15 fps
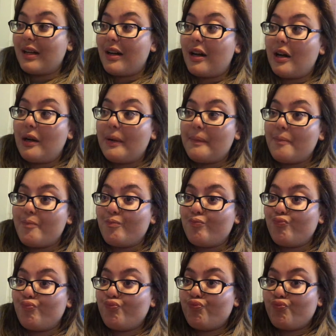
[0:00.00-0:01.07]
Um,
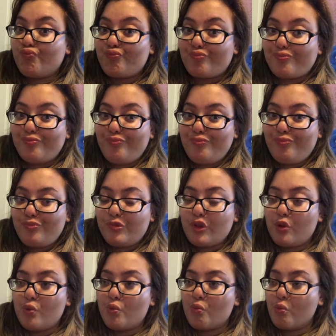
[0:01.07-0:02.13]

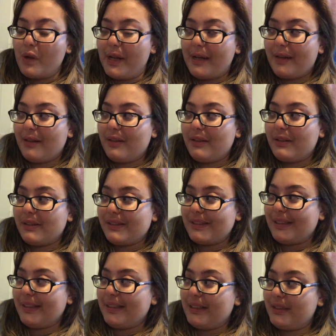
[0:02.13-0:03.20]
where does
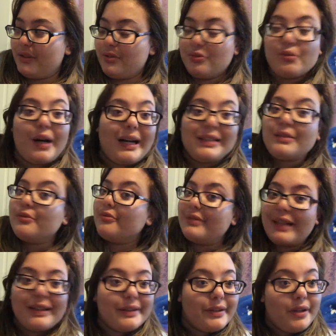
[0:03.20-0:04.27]
it lead to? I do
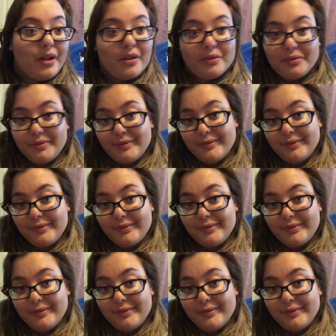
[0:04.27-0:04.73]
not know.